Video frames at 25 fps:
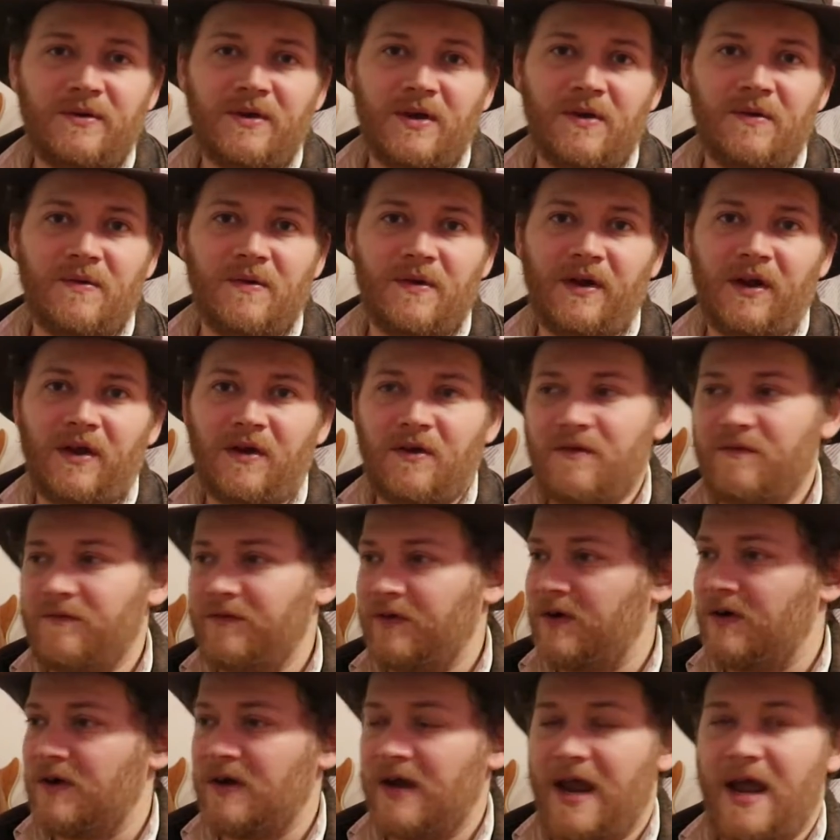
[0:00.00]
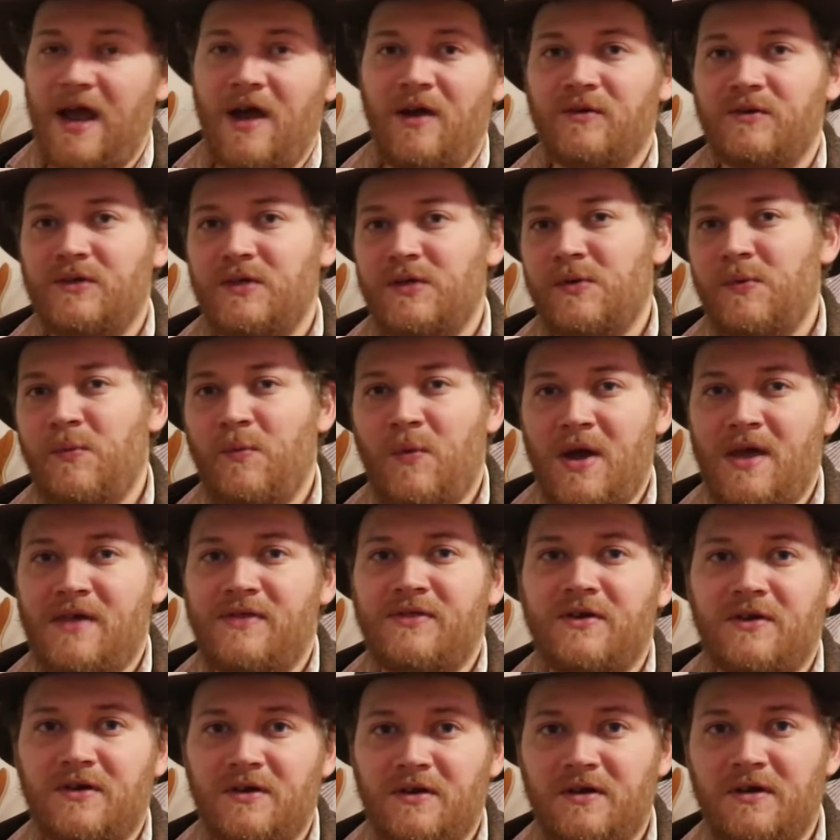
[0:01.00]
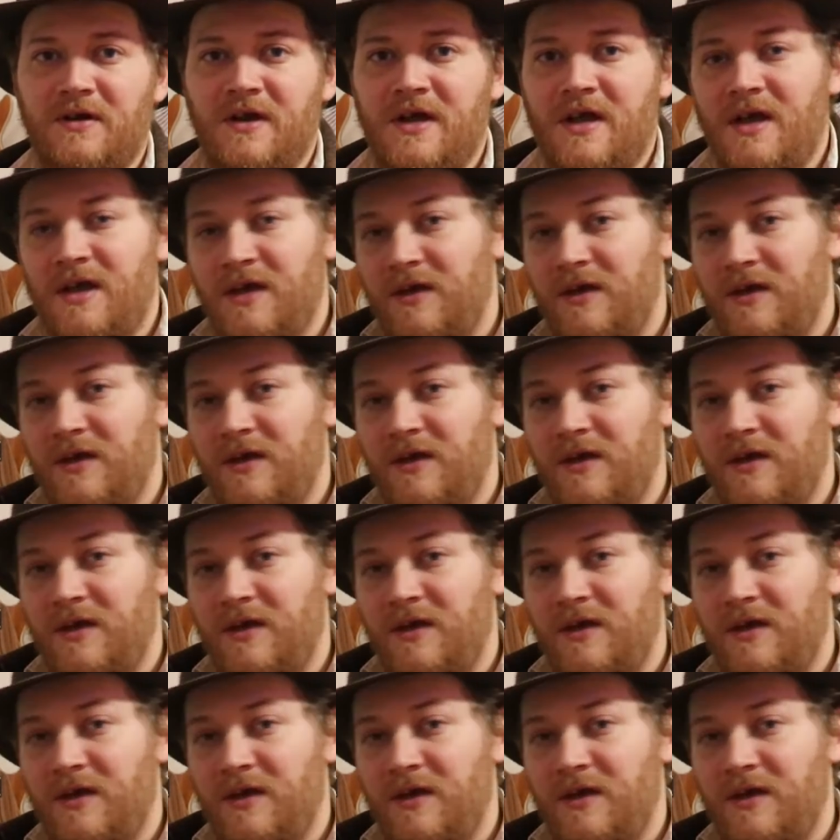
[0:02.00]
going over how to weather